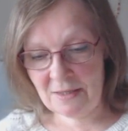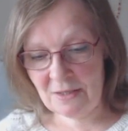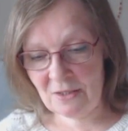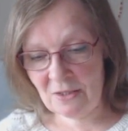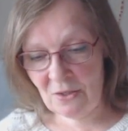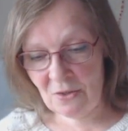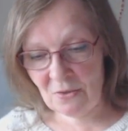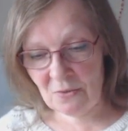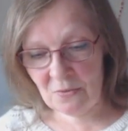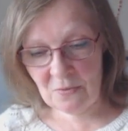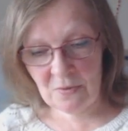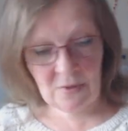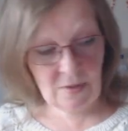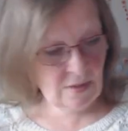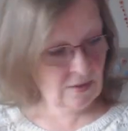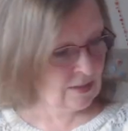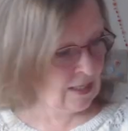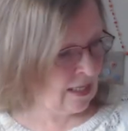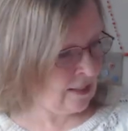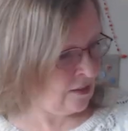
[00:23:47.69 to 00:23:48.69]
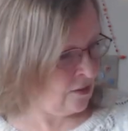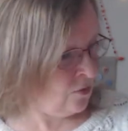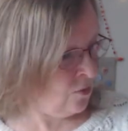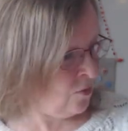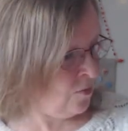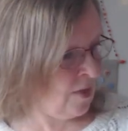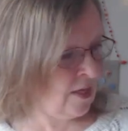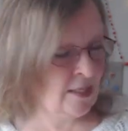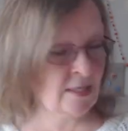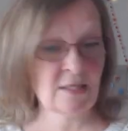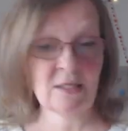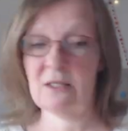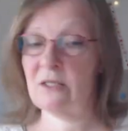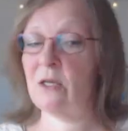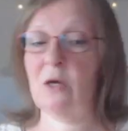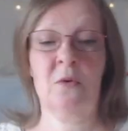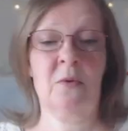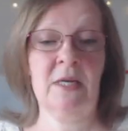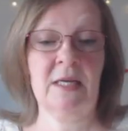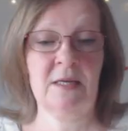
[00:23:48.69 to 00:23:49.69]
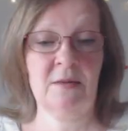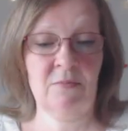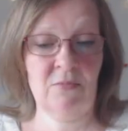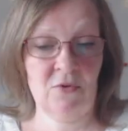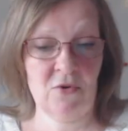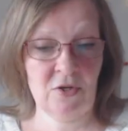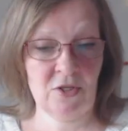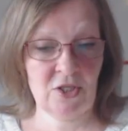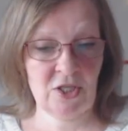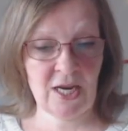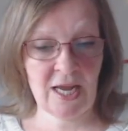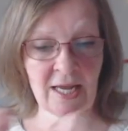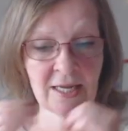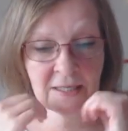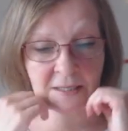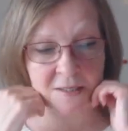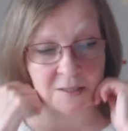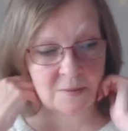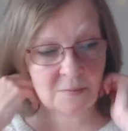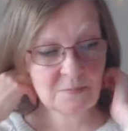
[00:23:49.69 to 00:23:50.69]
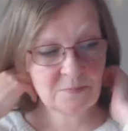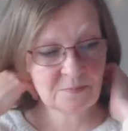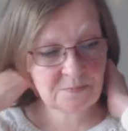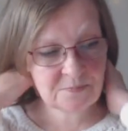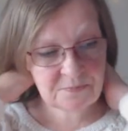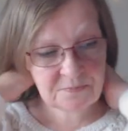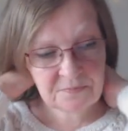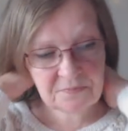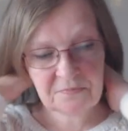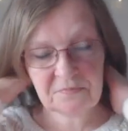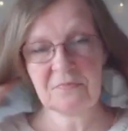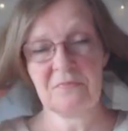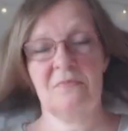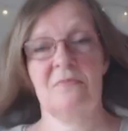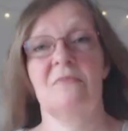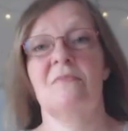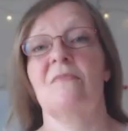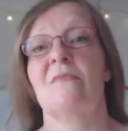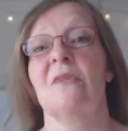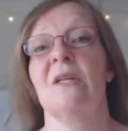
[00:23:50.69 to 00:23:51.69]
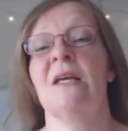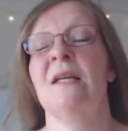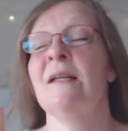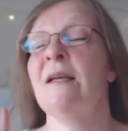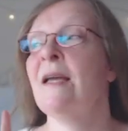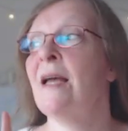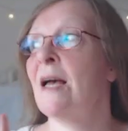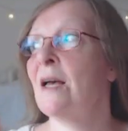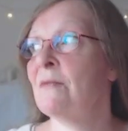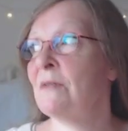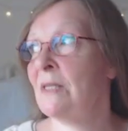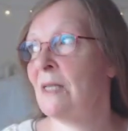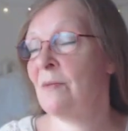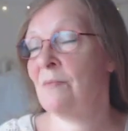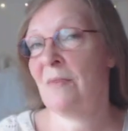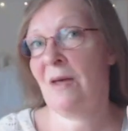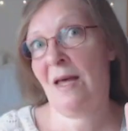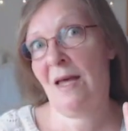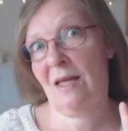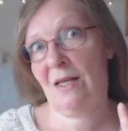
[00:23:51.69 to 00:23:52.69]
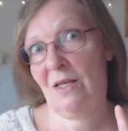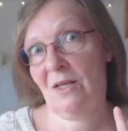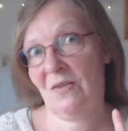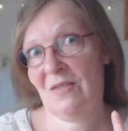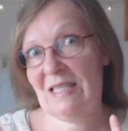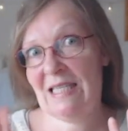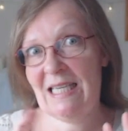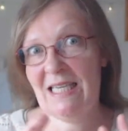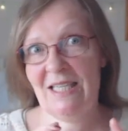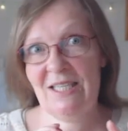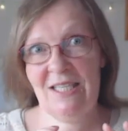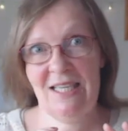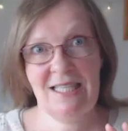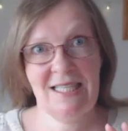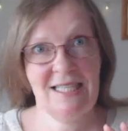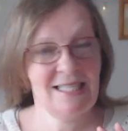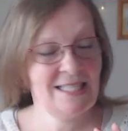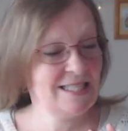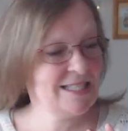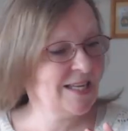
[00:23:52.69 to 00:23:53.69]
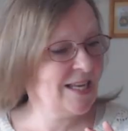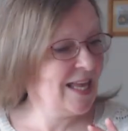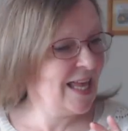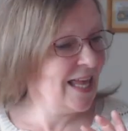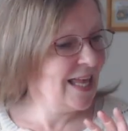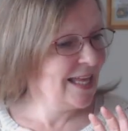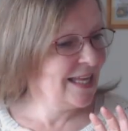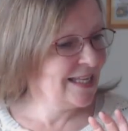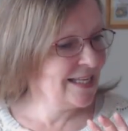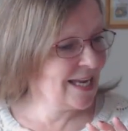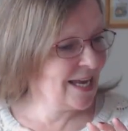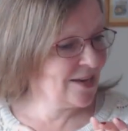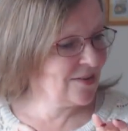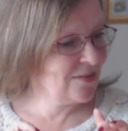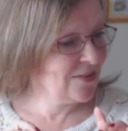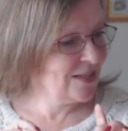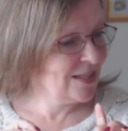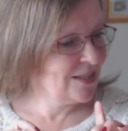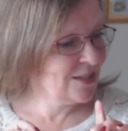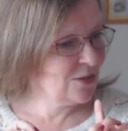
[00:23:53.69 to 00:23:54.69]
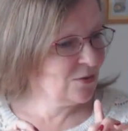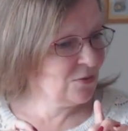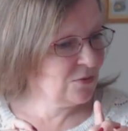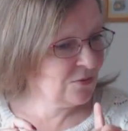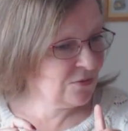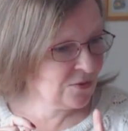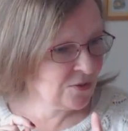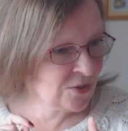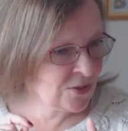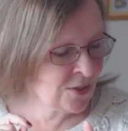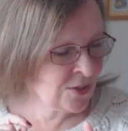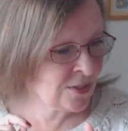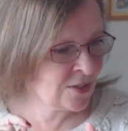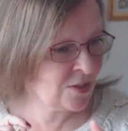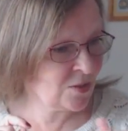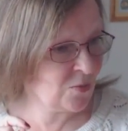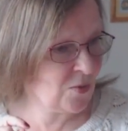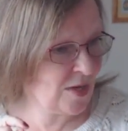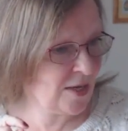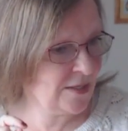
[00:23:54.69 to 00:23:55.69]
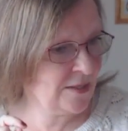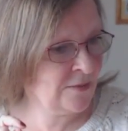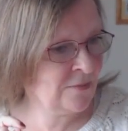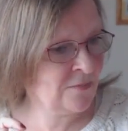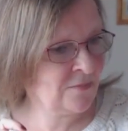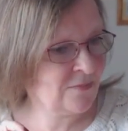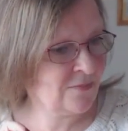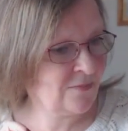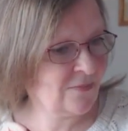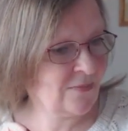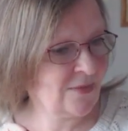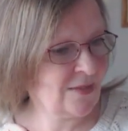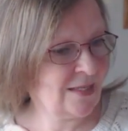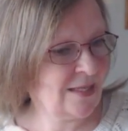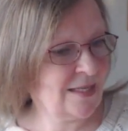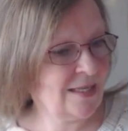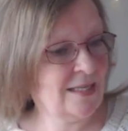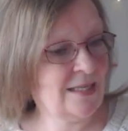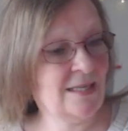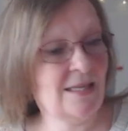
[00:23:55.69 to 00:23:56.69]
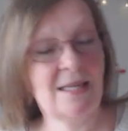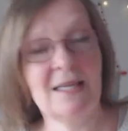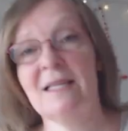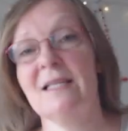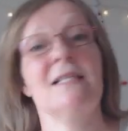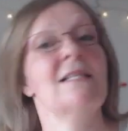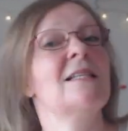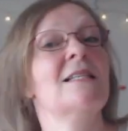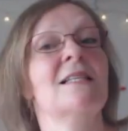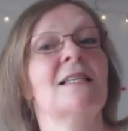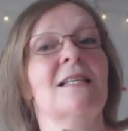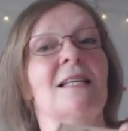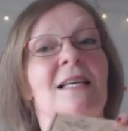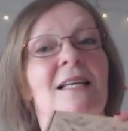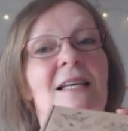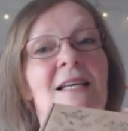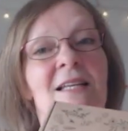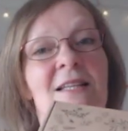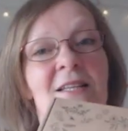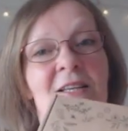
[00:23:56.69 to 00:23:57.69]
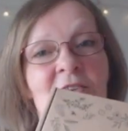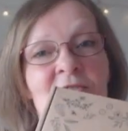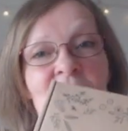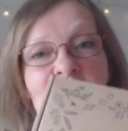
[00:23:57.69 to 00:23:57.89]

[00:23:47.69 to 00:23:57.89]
So that's all my sewing projects, and I have some acquisitions. Now, the first one is the